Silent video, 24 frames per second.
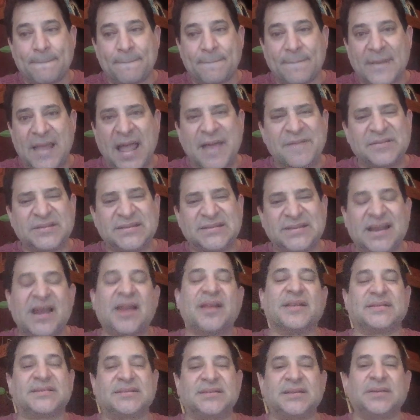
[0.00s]
I haven't sent out
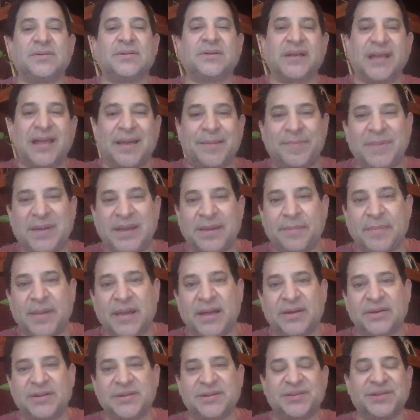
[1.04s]
a single campaign
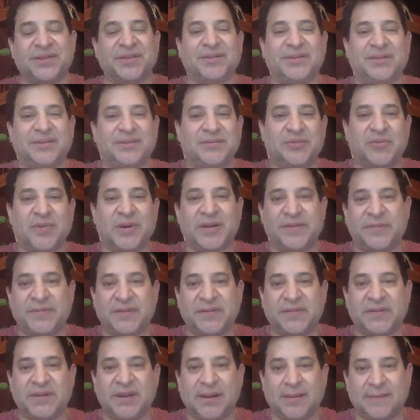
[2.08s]
mailer since
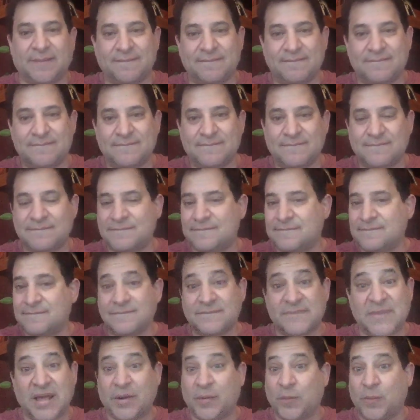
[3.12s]
2015.
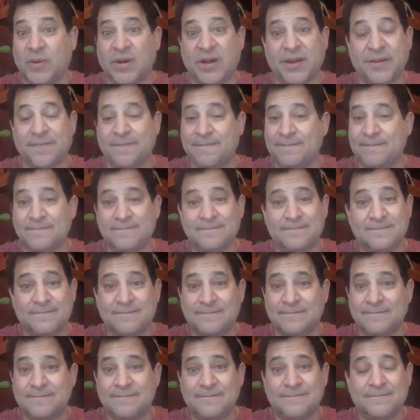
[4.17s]
Not a one.
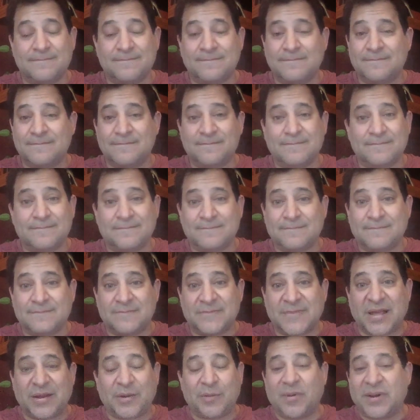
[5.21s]

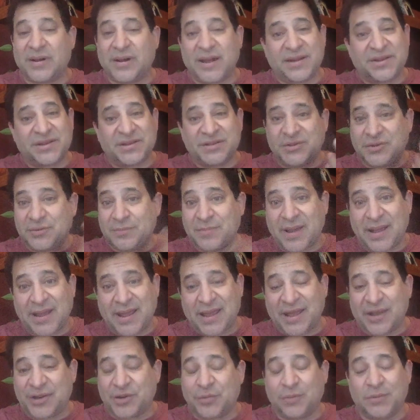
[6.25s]
Not a one. I just do my
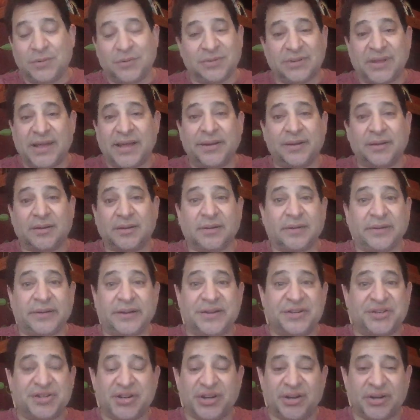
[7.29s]
annual letter
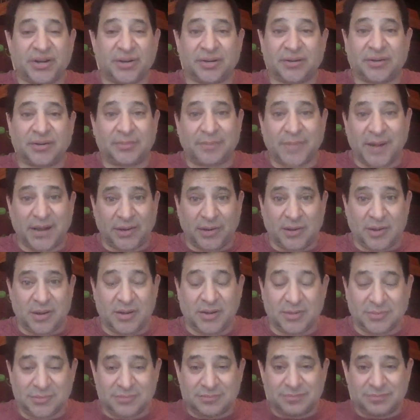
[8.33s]
each year, my long,